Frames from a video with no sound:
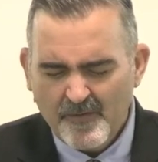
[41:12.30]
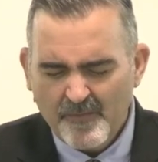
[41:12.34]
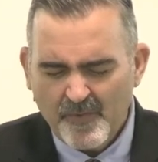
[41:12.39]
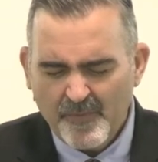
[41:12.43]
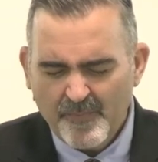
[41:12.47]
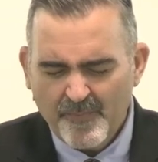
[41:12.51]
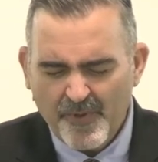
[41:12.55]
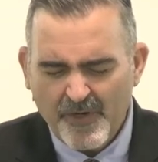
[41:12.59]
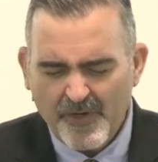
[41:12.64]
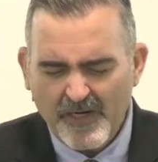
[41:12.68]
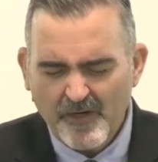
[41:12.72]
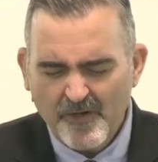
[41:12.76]
We
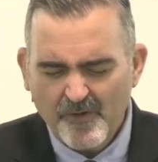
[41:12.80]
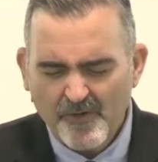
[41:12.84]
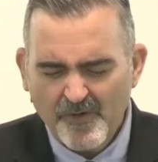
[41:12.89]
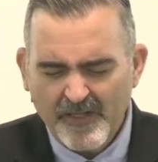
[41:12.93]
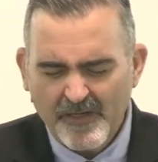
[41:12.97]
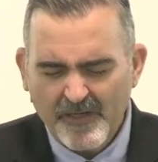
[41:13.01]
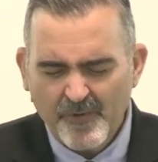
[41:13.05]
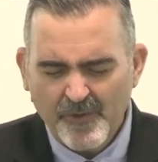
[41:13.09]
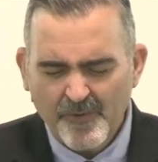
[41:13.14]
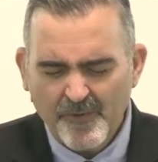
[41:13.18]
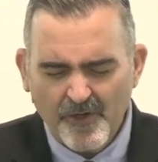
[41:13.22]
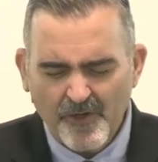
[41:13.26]
pray, Lord,
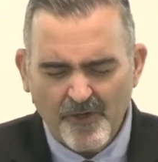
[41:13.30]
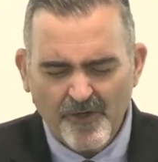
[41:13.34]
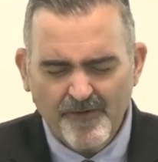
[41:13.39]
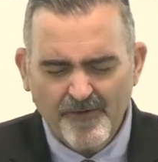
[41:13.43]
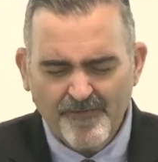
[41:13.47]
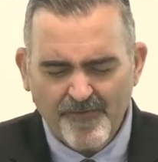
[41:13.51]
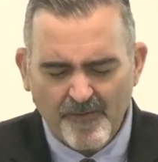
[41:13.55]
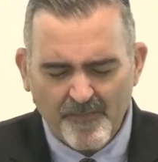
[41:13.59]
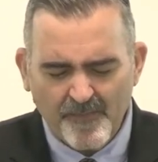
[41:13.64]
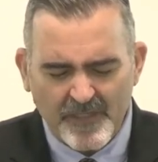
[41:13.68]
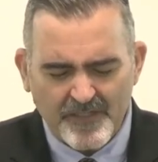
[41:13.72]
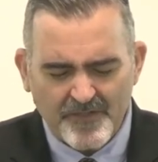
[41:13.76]
that we would learn
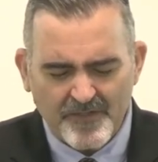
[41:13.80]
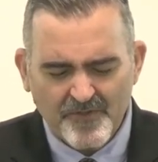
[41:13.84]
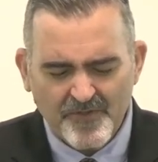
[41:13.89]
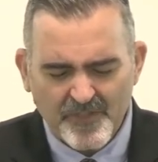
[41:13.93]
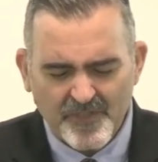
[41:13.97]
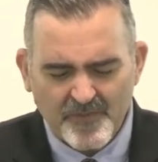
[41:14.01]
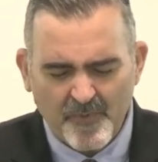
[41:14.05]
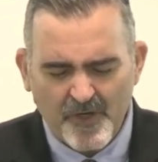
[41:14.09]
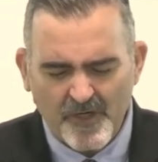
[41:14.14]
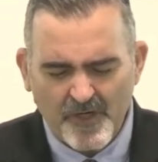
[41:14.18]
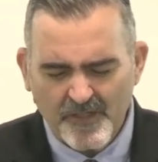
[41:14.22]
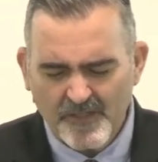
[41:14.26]
from his
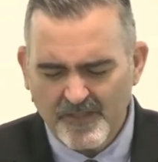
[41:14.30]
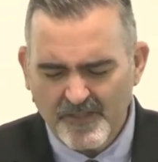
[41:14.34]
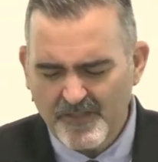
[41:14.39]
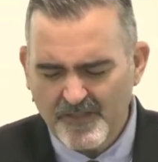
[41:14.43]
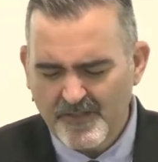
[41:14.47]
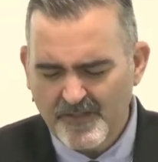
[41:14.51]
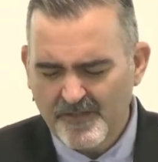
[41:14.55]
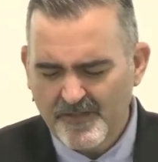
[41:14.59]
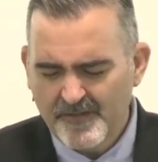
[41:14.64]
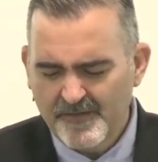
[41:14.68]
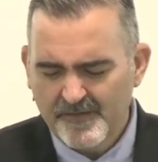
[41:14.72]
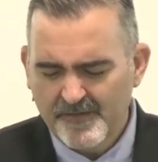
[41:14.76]

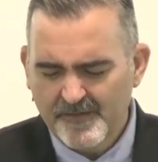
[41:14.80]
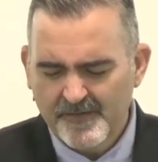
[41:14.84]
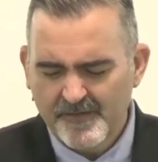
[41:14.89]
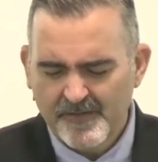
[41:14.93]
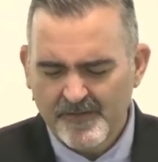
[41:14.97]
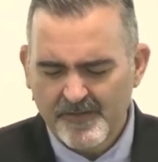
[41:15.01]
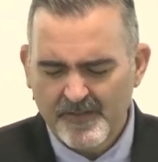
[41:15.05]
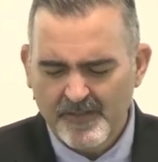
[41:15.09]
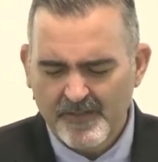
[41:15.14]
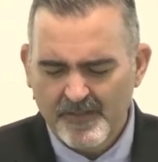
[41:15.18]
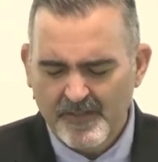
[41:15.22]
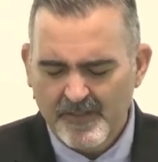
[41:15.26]
response.
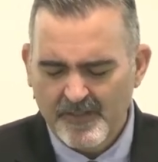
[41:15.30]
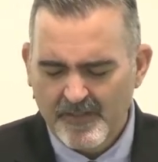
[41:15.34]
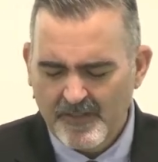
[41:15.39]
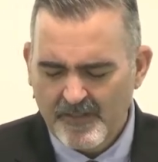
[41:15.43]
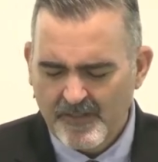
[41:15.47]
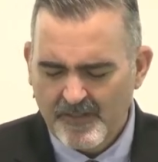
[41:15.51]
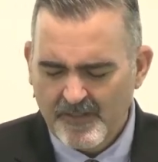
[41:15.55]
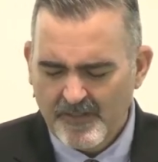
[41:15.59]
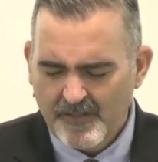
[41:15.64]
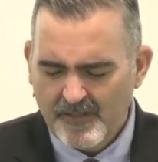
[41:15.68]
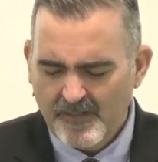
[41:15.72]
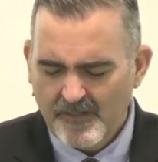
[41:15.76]

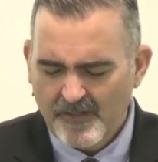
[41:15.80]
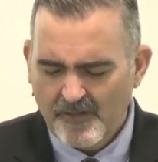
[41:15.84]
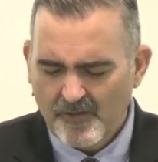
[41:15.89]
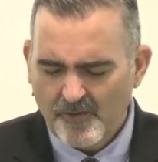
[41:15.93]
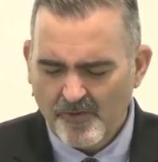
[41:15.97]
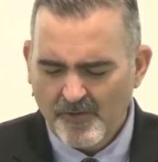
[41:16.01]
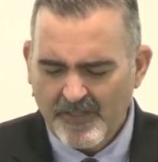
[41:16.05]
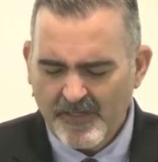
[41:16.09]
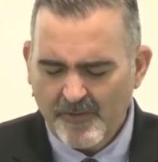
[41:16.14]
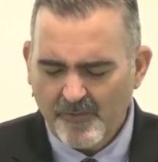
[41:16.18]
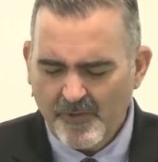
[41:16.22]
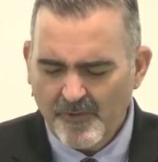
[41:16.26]

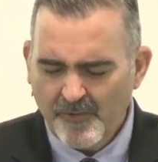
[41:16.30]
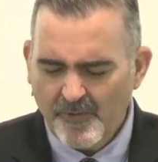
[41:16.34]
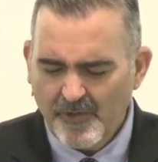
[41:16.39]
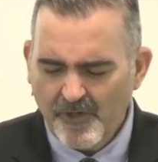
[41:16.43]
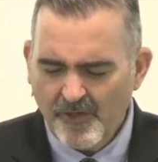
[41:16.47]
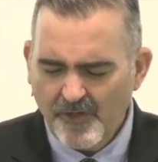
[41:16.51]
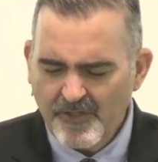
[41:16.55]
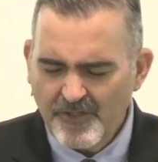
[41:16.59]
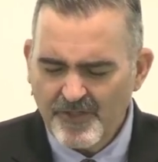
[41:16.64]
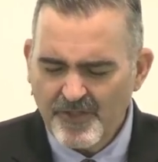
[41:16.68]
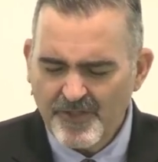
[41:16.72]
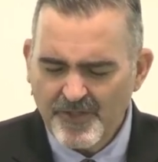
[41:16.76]
Lord, that we would
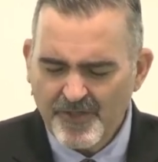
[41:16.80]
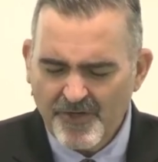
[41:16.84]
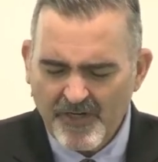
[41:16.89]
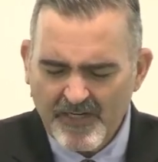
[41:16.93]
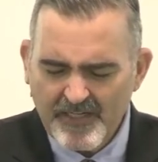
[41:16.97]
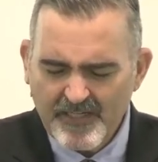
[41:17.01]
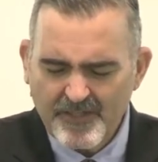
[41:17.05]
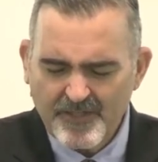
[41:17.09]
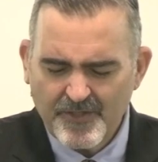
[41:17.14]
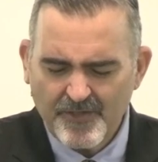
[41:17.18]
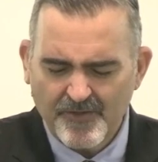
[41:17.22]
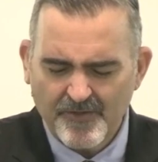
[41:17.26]
learn to
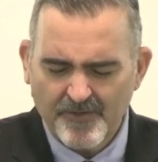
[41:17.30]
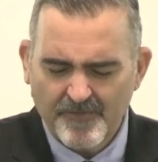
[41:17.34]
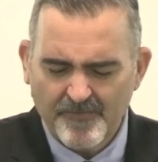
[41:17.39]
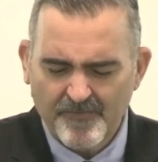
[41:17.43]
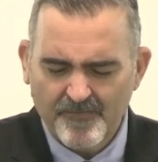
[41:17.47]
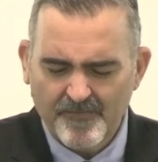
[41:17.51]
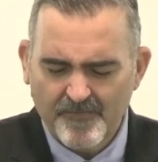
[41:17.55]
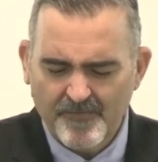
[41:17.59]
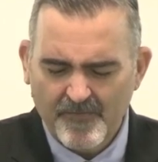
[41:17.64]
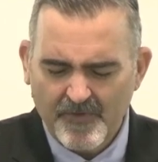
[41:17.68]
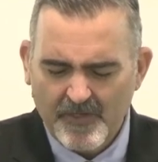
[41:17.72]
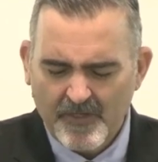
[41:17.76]
trust you,
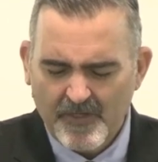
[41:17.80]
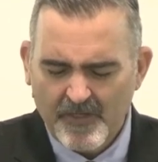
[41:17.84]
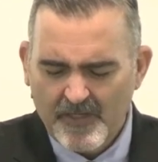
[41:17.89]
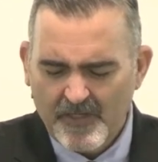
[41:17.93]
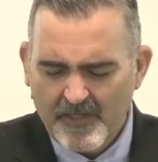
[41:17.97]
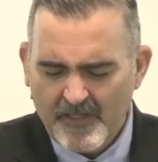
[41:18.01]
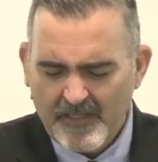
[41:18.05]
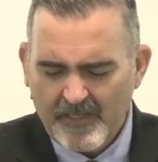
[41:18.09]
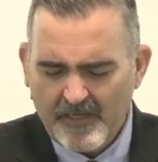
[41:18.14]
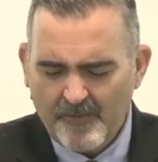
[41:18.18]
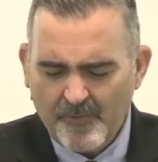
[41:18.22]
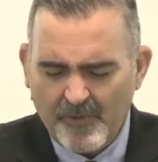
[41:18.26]

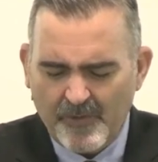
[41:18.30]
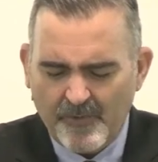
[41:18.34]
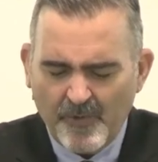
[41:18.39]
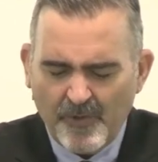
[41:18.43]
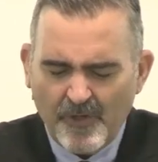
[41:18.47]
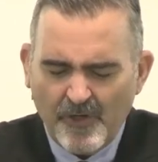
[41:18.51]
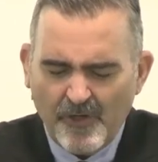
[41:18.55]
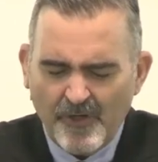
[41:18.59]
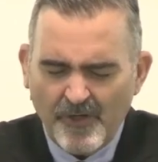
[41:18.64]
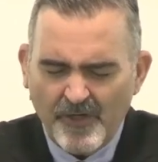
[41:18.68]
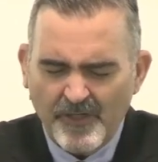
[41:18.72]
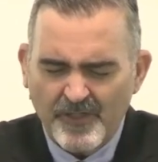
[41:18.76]
that we
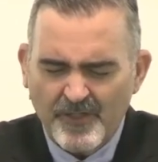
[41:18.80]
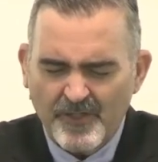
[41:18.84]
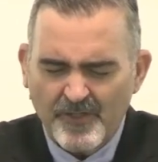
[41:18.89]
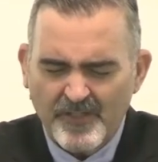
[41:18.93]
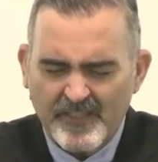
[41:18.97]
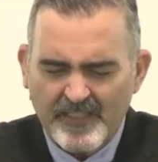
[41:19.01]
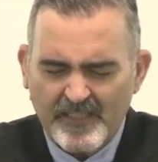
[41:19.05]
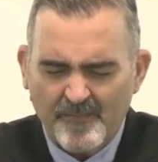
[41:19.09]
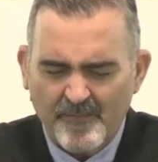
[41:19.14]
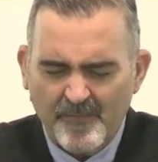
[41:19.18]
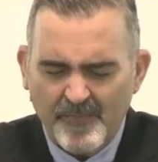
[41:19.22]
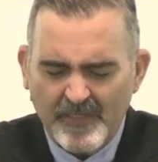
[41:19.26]
would learn to
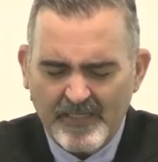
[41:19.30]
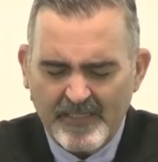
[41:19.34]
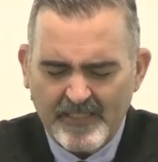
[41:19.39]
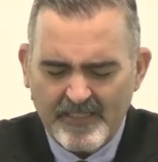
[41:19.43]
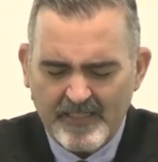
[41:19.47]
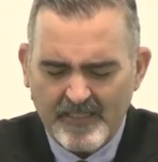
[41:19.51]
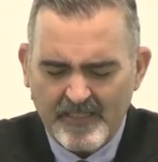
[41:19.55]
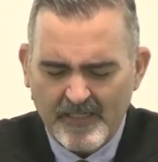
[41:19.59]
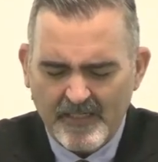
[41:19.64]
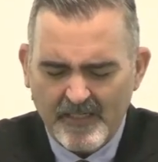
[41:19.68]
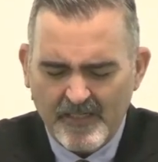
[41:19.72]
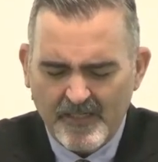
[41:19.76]
submit
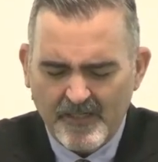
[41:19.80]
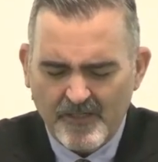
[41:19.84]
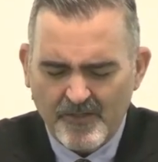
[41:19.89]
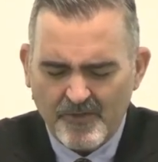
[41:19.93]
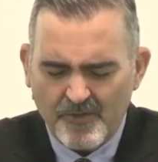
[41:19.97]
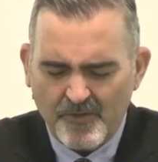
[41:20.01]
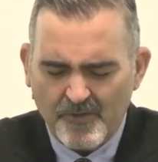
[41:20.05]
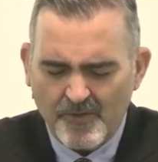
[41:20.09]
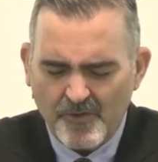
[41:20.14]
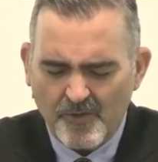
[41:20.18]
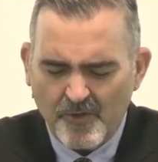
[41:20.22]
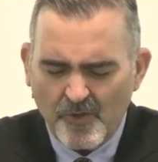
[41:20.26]

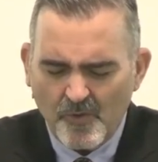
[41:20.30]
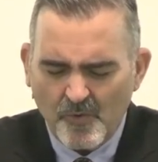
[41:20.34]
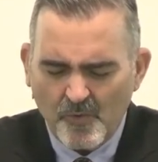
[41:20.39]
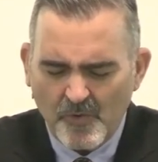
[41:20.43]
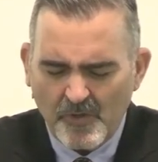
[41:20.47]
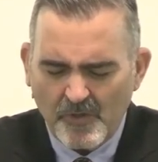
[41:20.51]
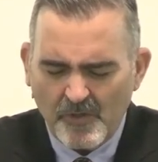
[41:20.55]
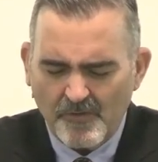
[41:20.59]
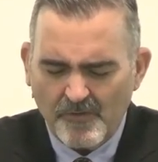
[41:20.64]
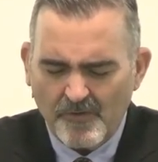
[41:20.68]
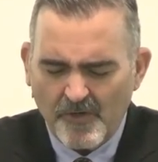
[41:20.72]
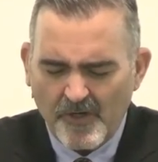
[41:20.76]
to your
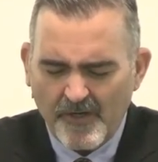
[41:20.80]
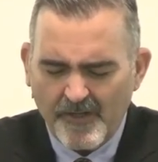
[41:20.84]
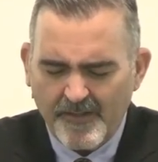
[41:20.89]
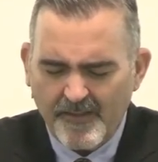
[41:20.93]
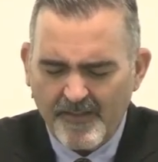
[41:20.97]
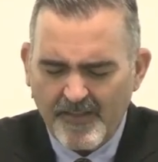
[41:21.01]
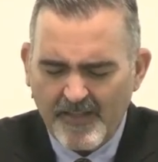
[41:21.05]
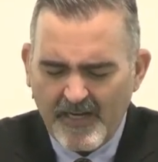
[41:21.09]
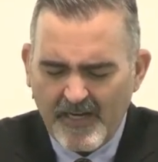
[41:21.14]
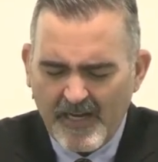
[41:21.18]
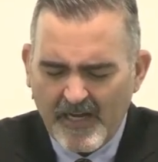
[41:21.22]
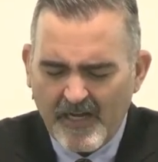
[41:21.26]
will rather
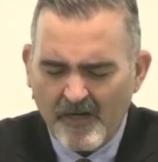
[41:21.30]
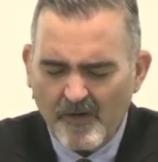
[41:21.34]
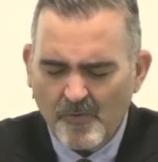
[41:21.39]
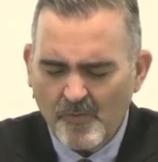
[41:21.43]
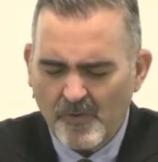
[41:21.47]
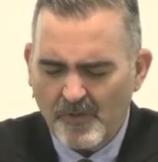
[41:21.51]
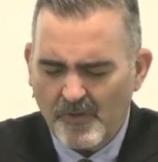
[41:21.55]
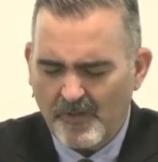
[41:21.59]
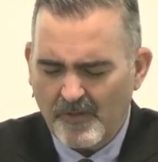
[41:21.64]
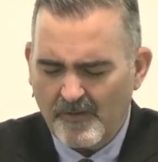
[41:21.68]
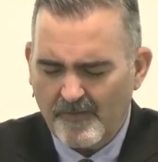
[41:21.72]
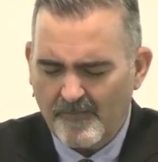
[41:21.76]
than our
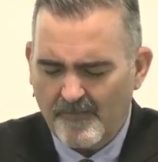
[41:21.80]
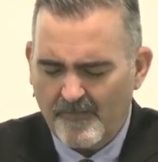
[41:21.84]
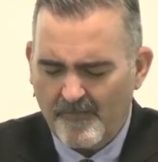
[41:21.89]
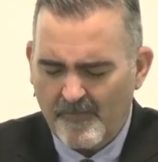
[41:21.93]
will.